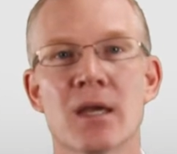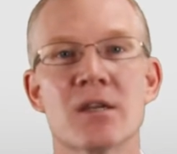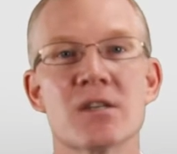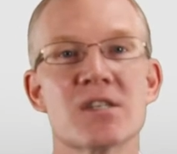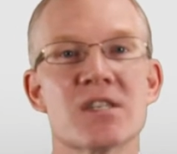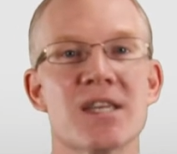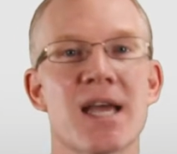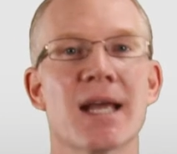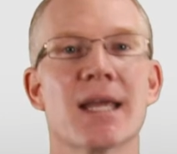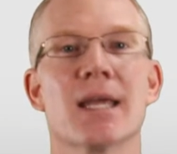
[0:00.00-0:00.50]

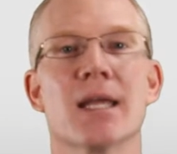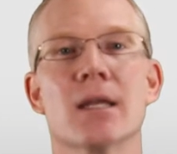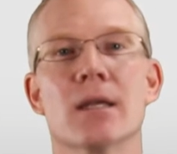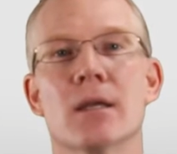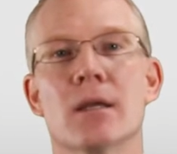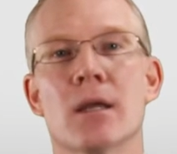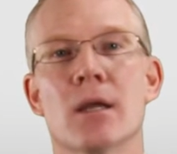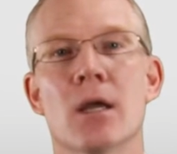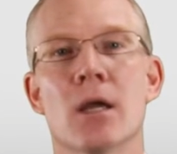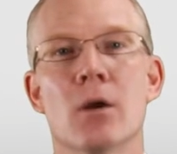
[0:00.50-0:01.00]
Second,
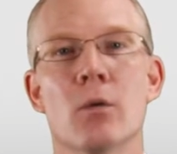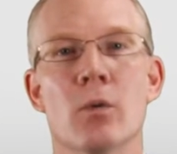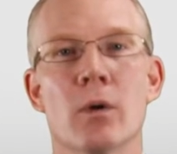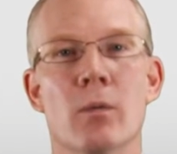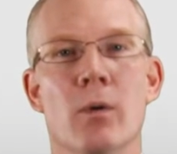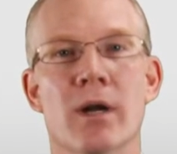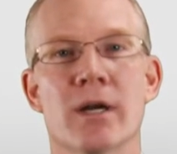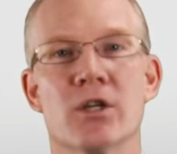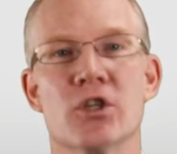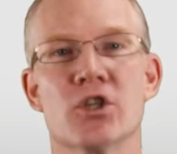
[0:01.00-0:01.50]
we
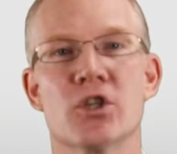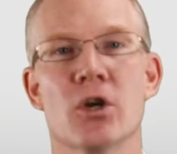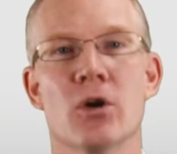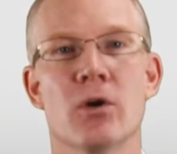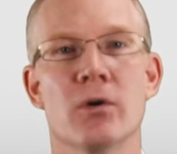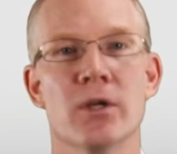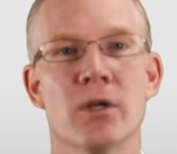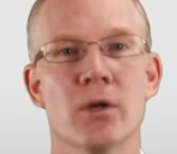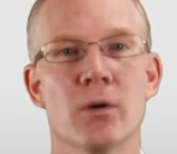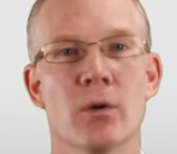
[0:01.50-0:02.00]
want to
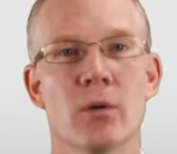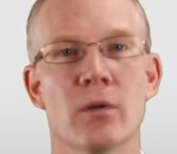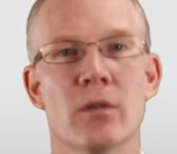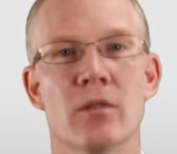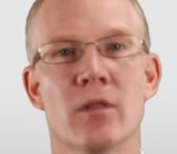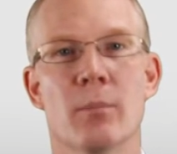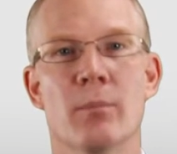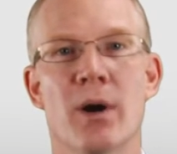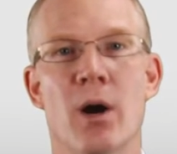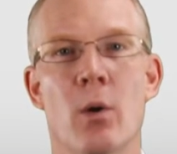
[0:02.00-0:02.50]
show you
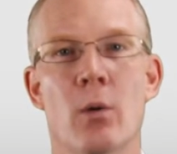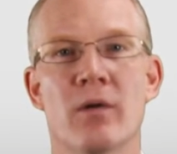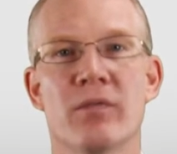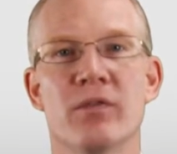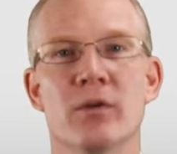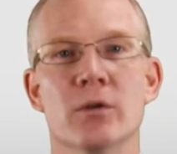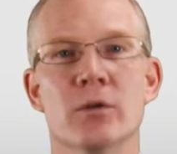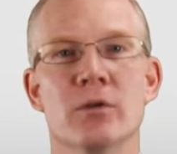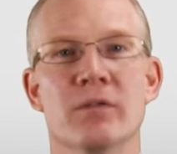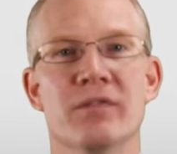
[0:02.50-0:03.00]
the
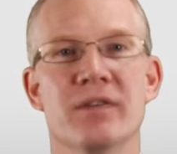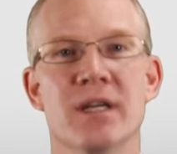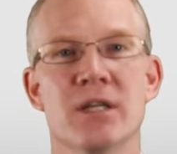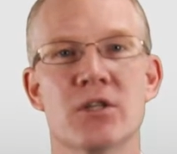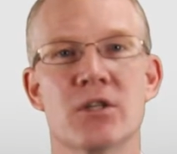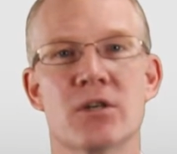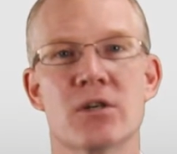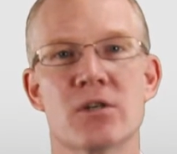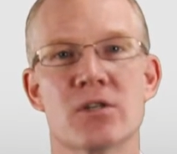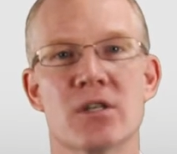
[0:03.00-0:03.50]
powerful new
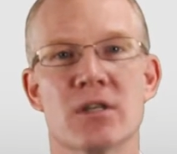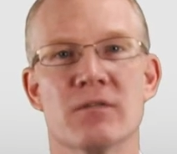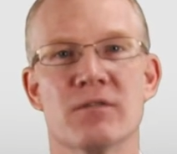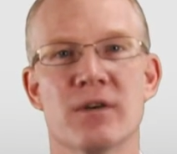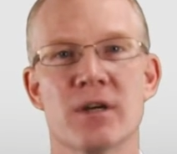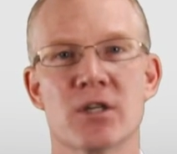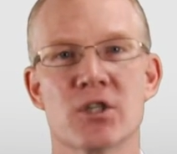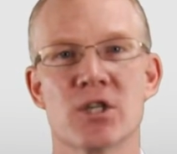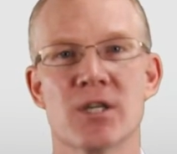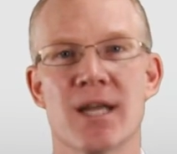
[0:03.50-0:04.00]
features and
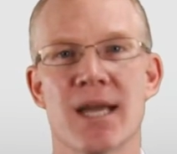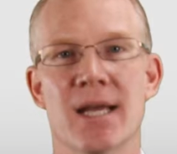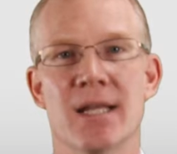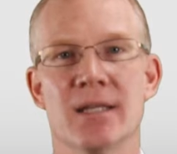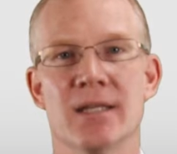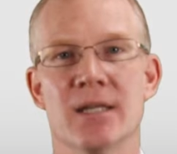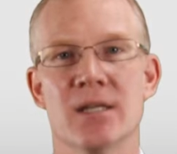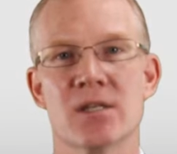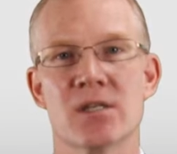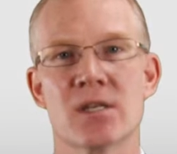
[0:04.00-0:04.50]

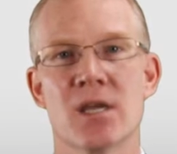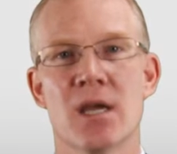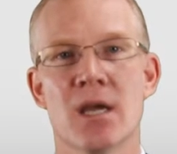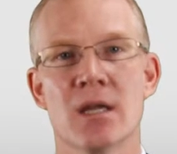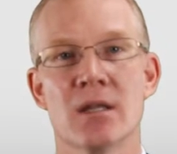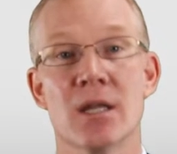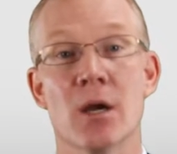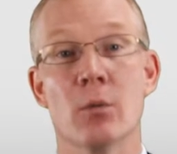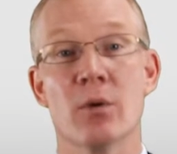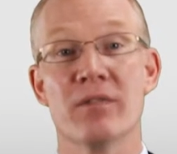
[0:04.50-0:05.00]
functionalities
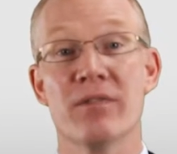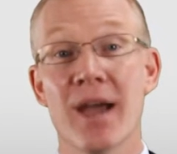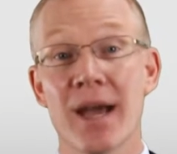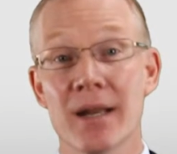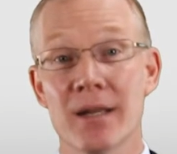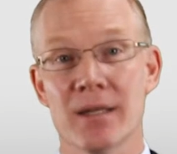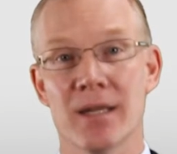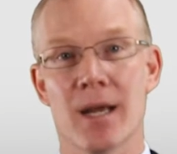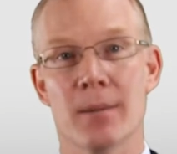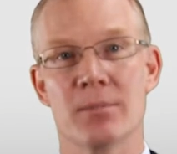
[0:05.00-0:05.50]
that we've
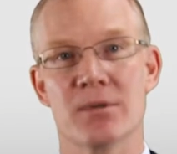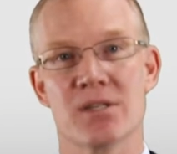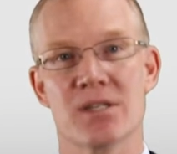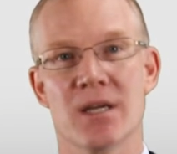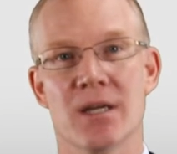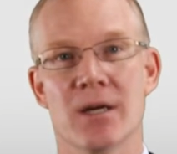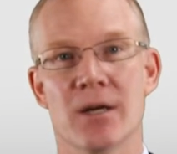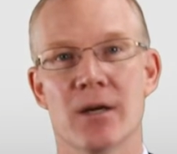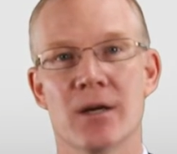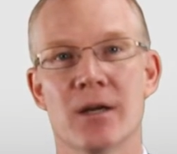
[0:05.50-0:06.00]
added to
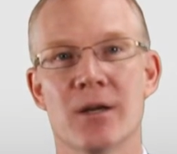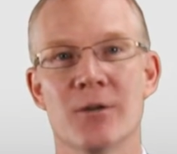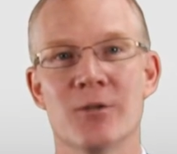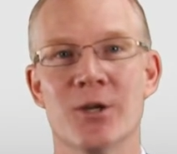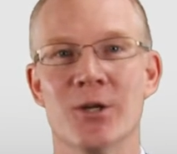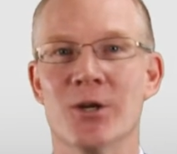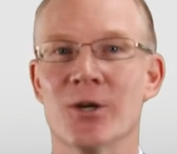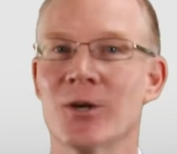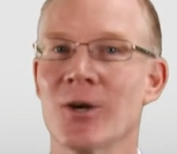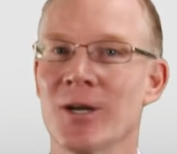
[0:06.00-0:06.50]
Epicenter that
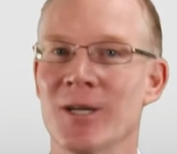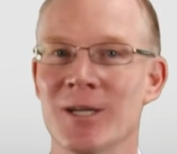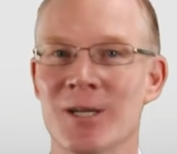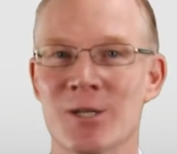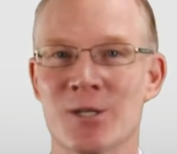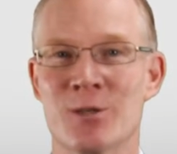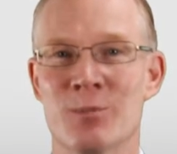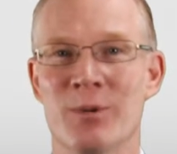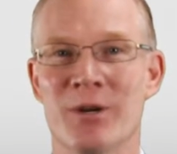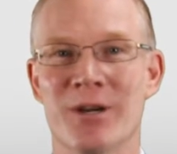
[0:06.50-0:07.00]
you're going to
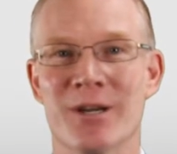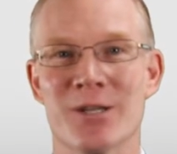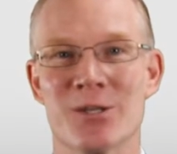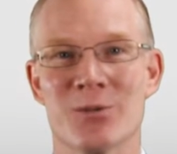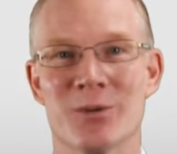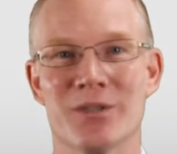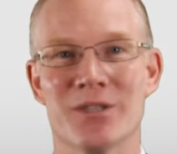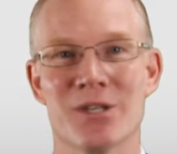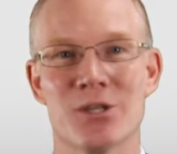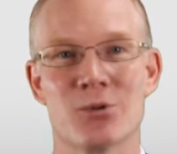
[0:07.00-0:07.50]
experience
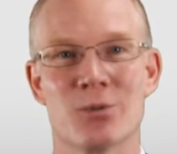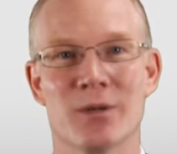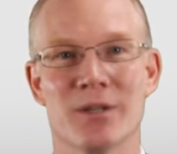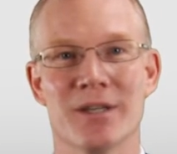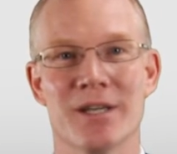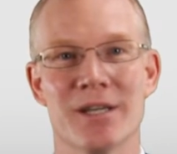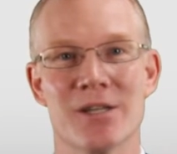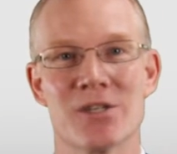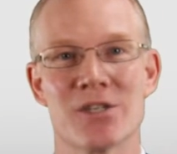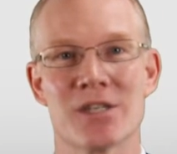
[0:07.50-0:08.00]
with this
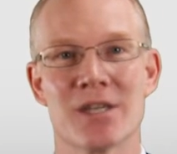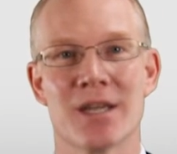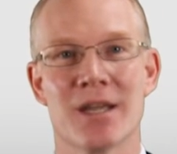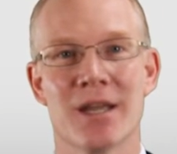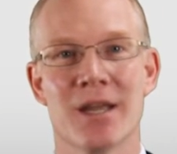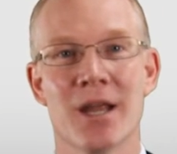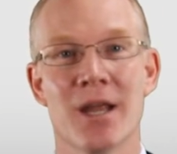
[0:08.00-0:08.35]
release.